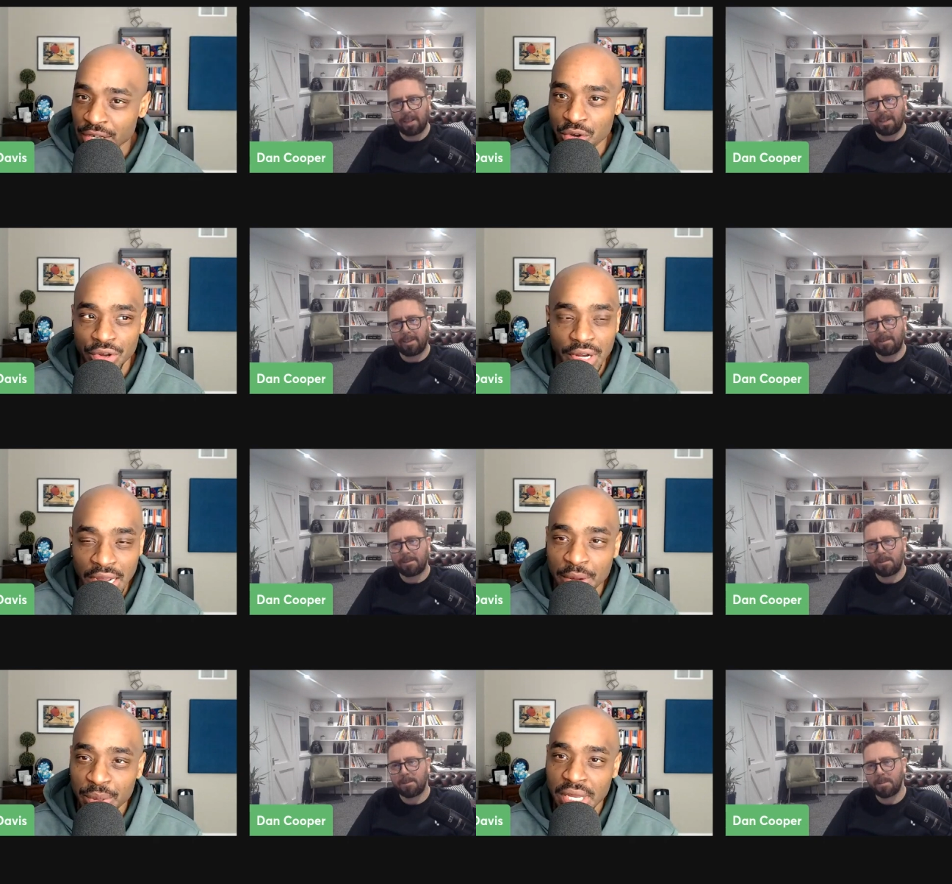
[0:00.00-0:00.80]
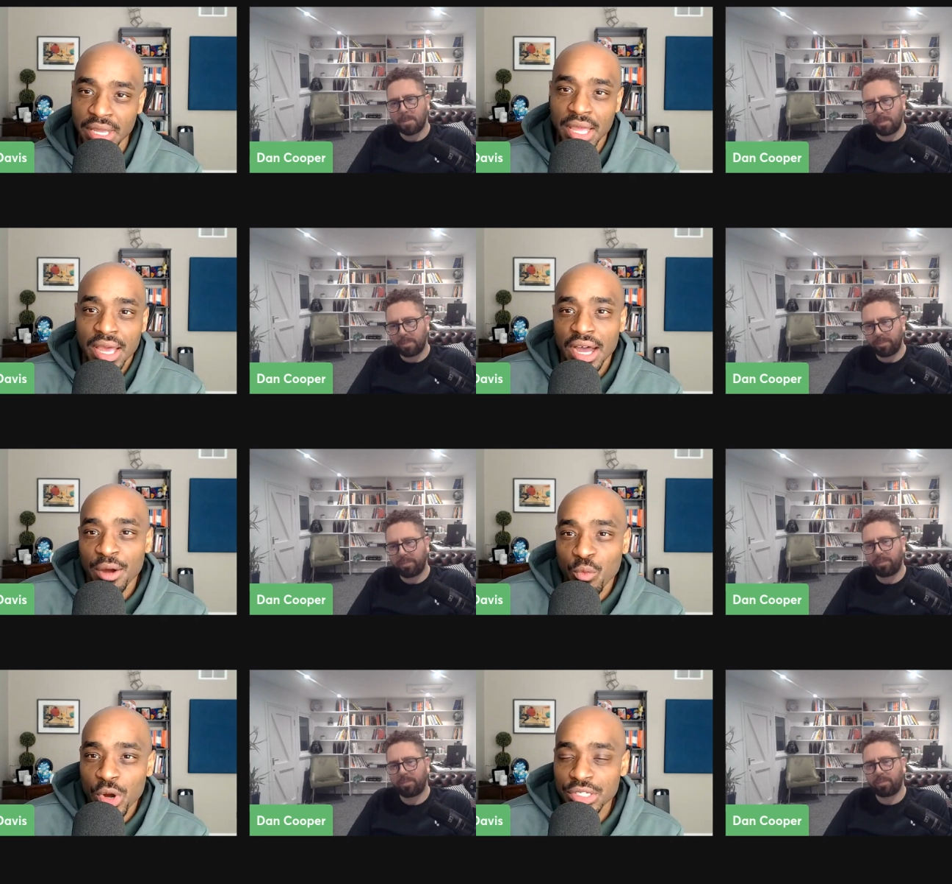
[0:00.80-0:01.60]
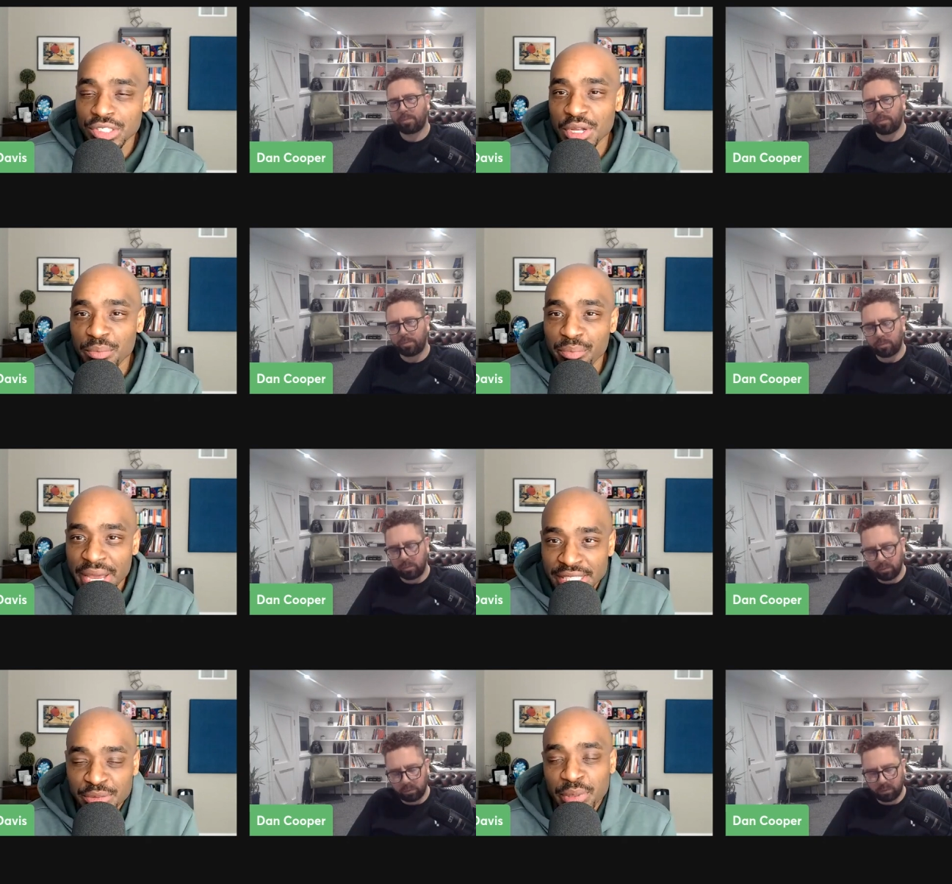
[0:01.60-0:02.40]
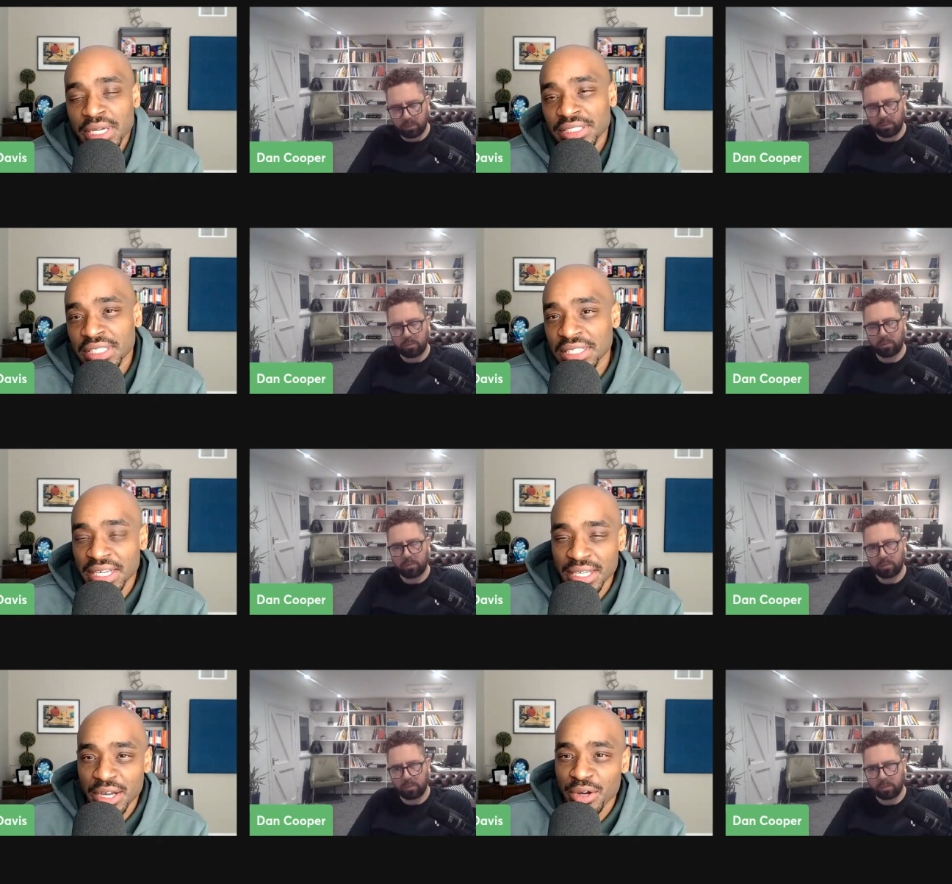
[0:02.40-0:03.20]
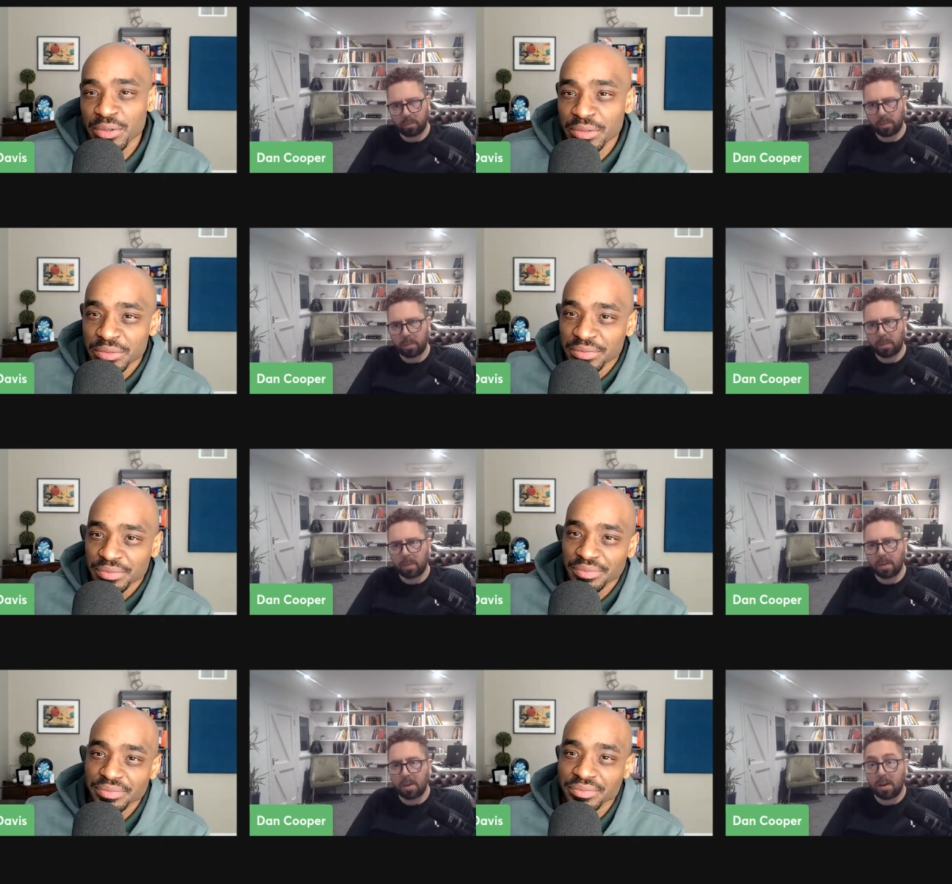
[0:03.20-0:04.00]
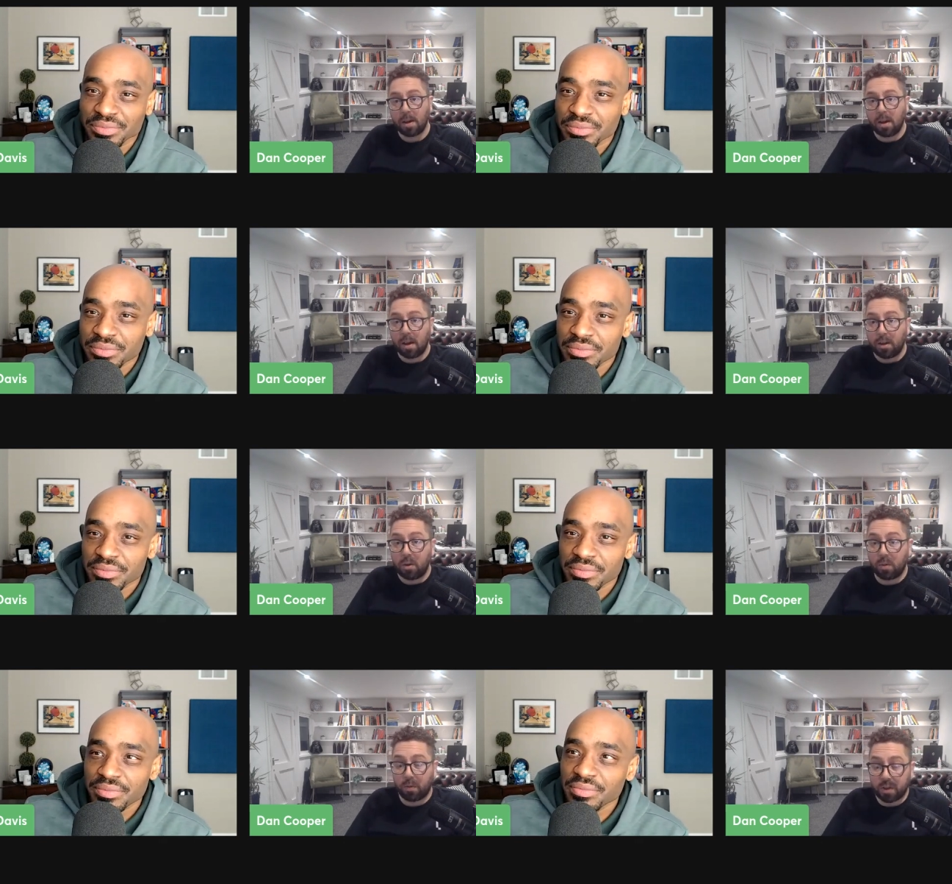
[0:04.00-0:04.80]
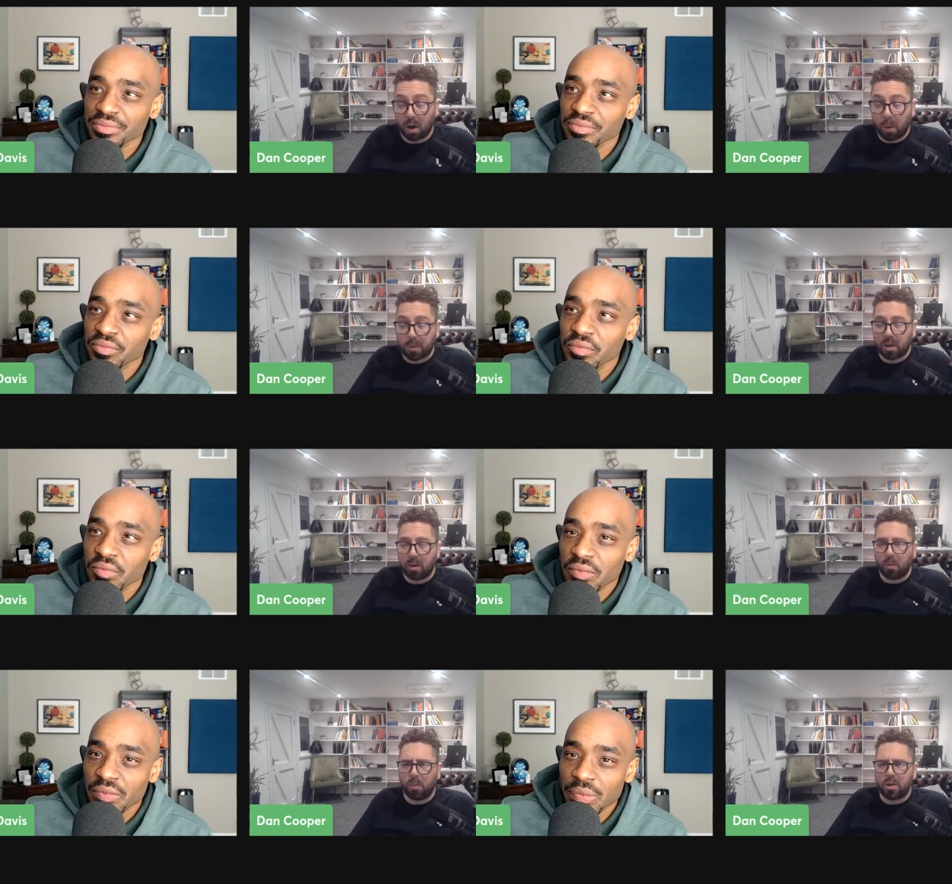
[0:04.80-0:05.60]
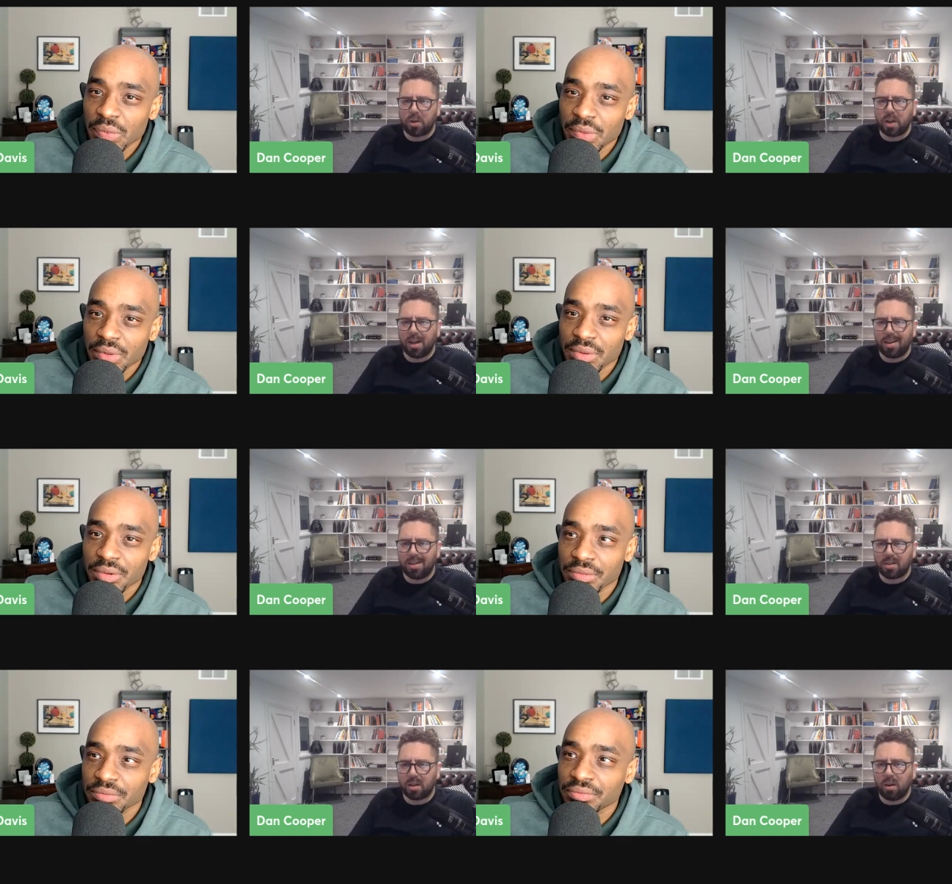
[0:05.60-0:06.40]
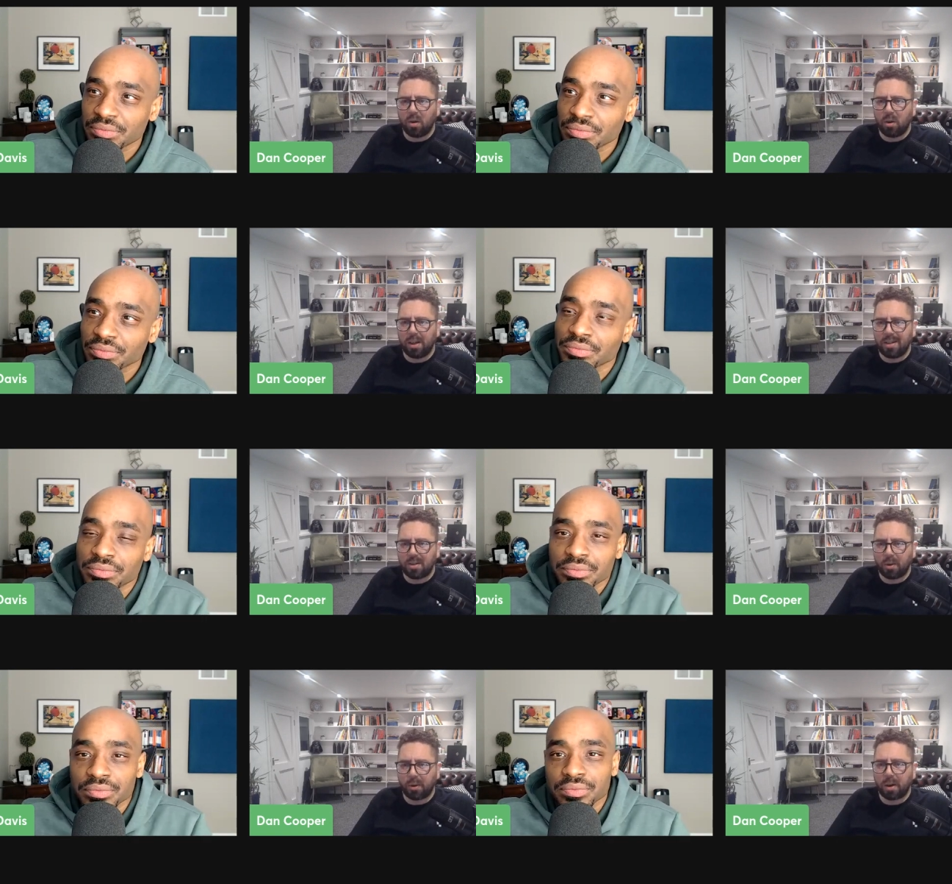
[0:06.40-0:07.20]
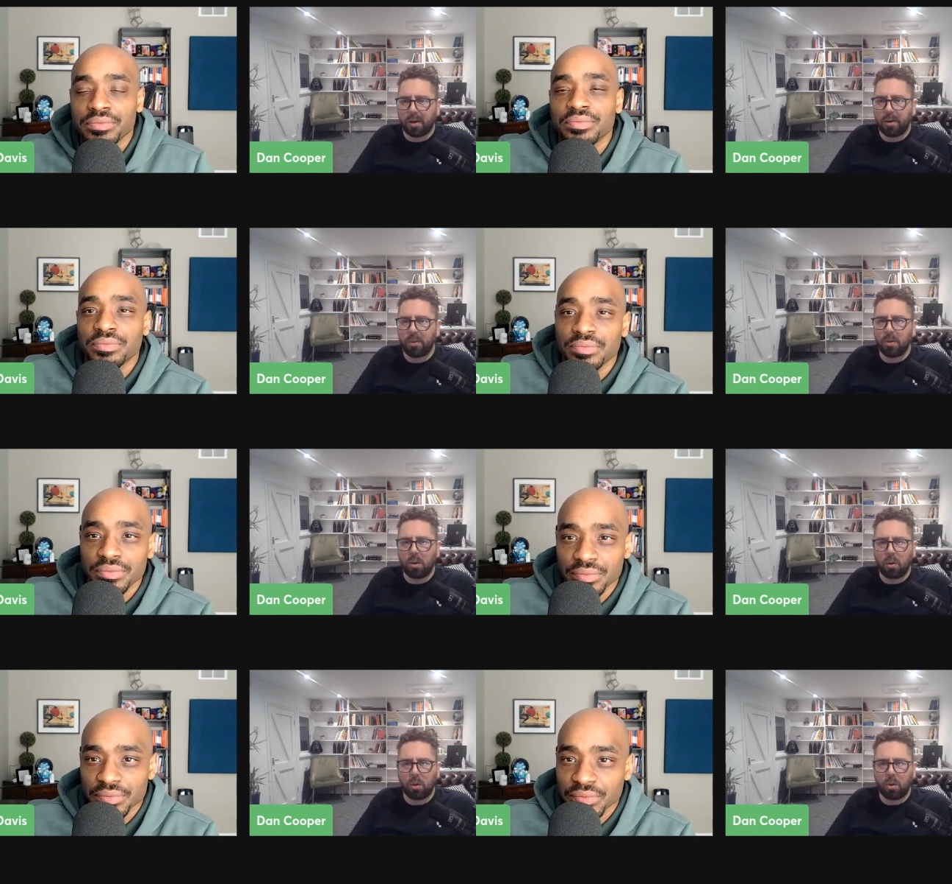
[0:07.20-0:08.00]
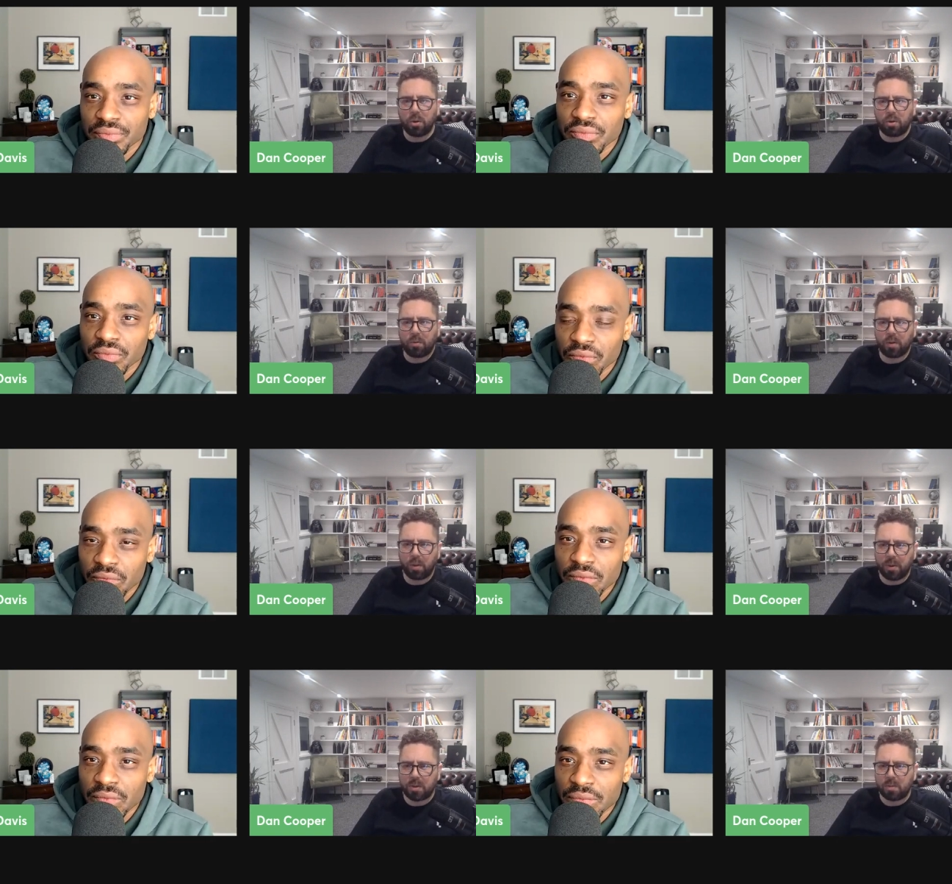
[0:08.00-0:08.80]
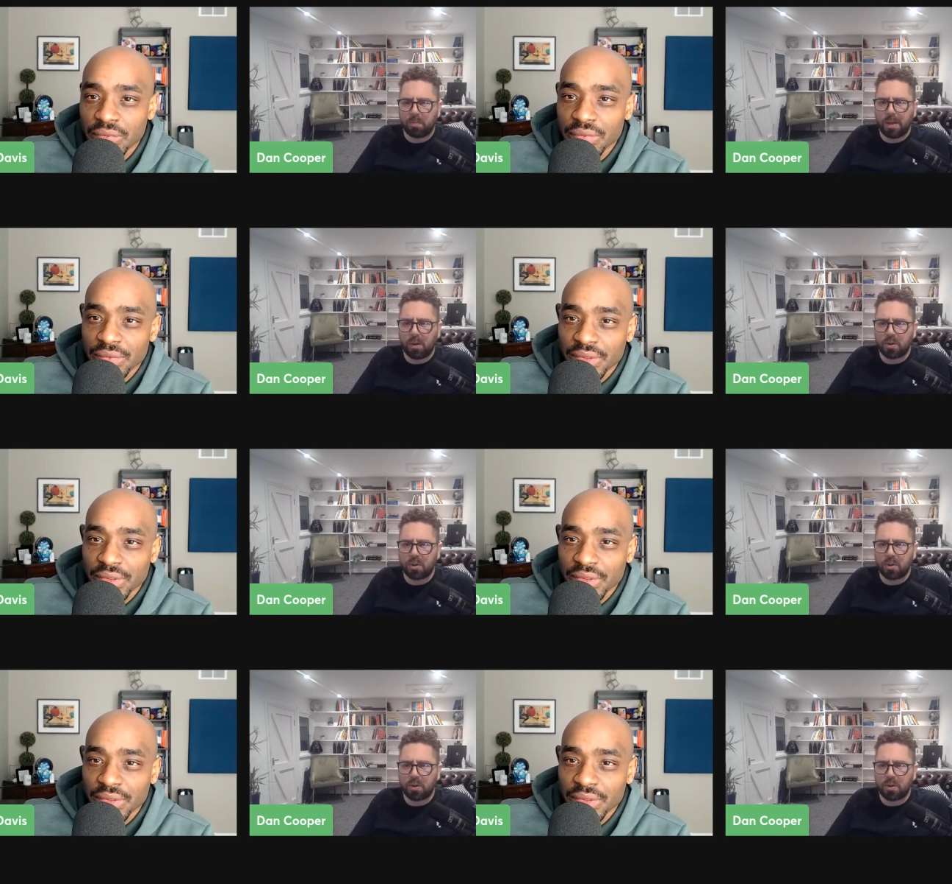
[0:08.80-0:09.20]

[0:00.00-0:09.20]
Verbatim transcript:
Speaker 1: or your company um, where's the best place that they can go
Speaker 2: you can visit our website, which is lolly.co, or you can follow me, me on